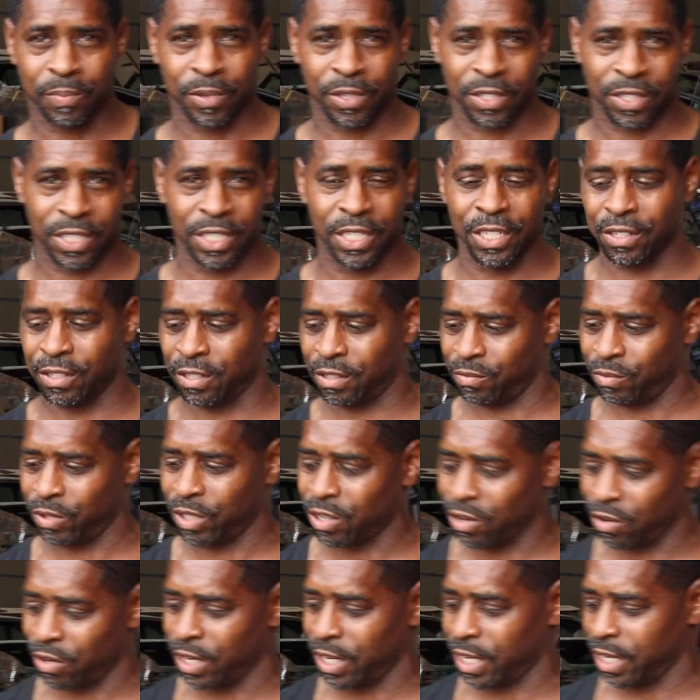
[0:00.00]
procedures, and we
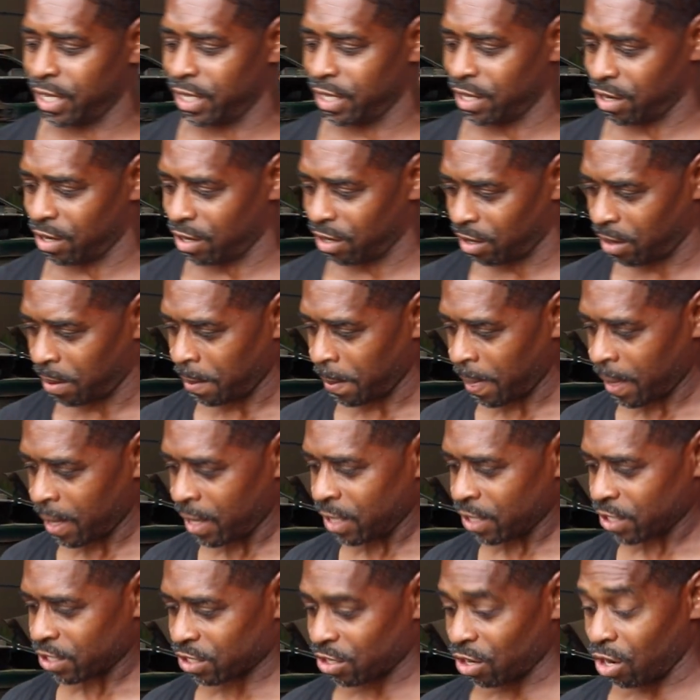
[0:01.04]
go ahead and
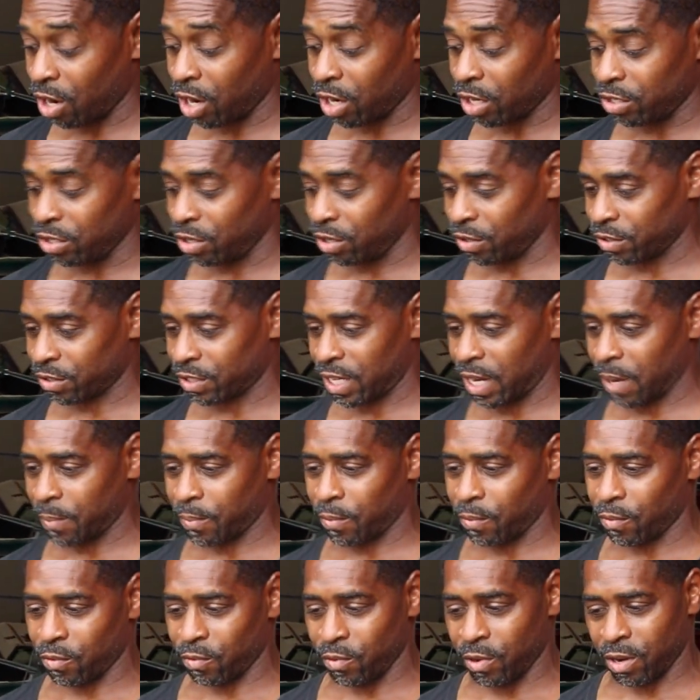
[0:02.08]
start, you know what I'm saying,
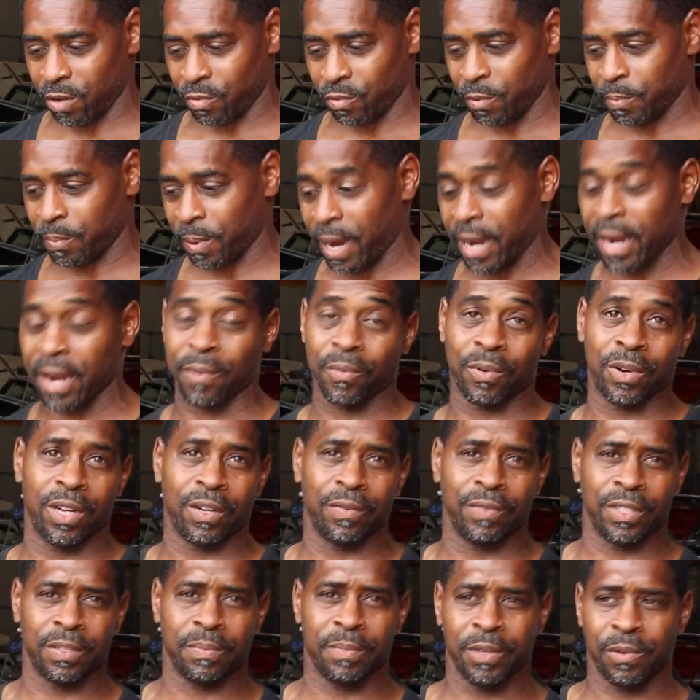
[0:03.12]
repairing
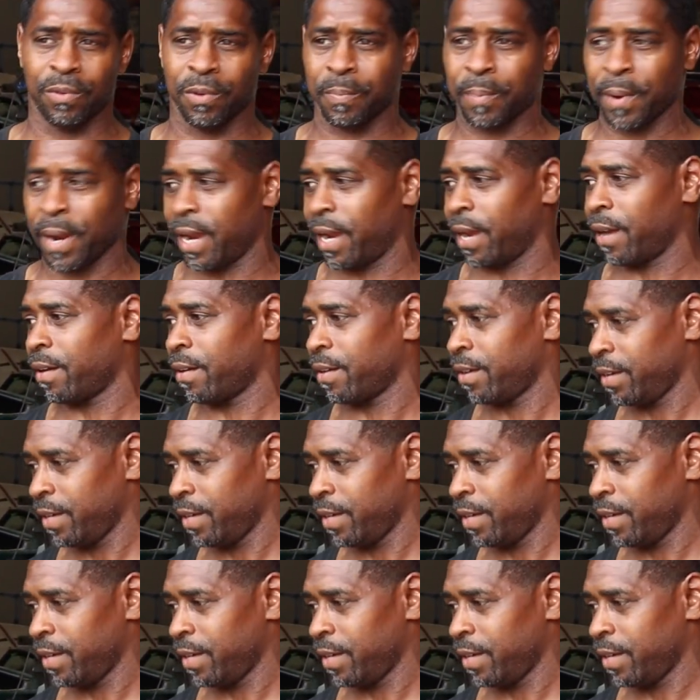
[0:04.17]
whatever need to be repaired.